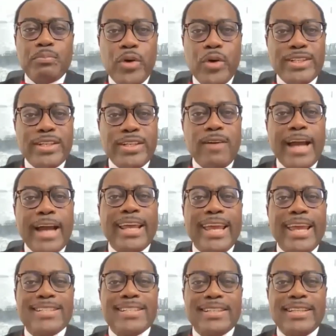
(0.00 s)
Present right
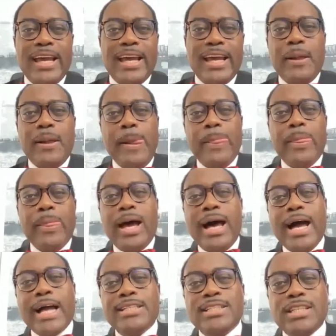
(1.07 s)
here today
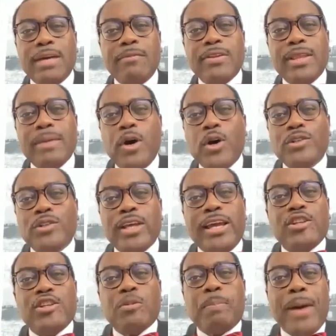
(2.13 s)
are some of the most
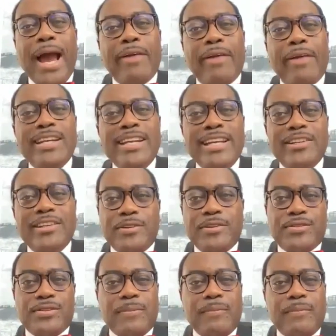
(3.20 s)
inspiring
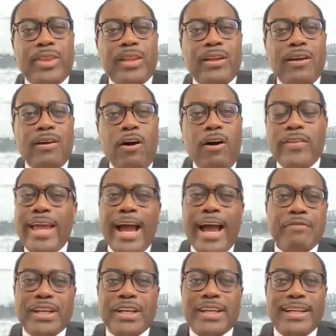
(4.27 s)
leaders on the
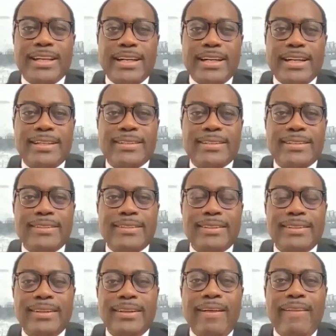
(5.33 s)
African continent.
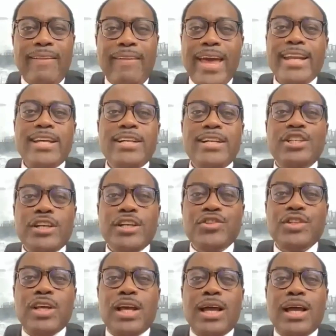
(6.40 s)
They are not
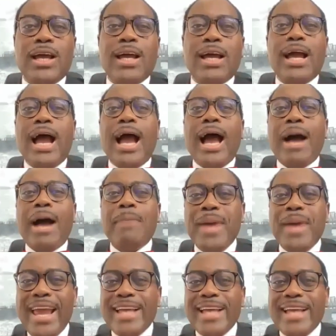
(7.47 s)
just
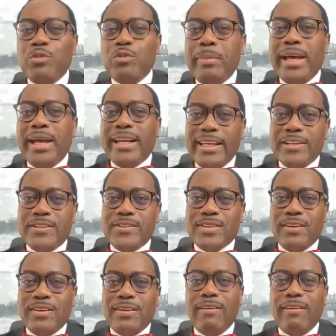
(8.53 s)
amazing women
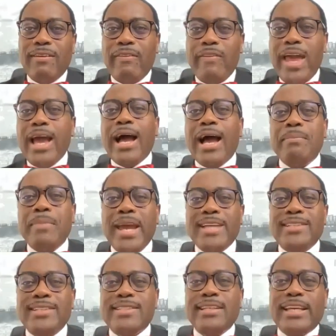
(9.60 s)
leaders, they are
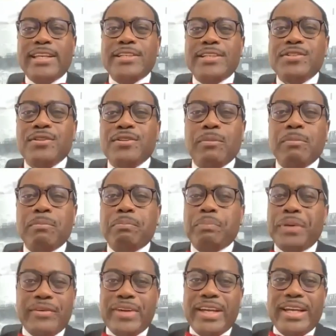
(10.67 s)
amazing leaders,
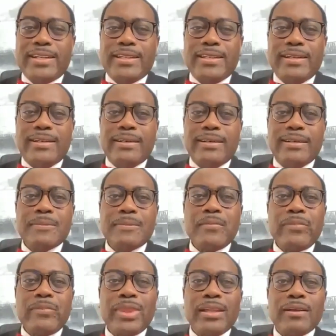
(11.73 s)
period.
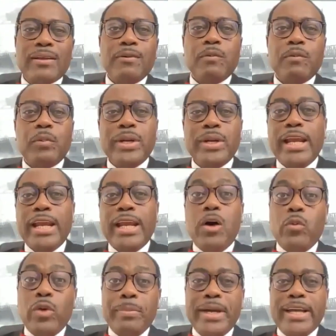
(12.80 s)
We need
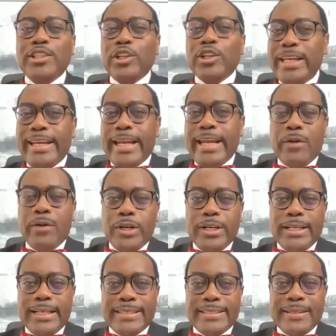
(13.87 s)
more women to lead our
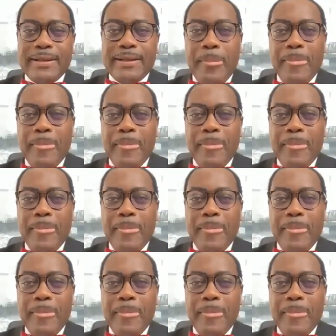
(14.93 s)
world.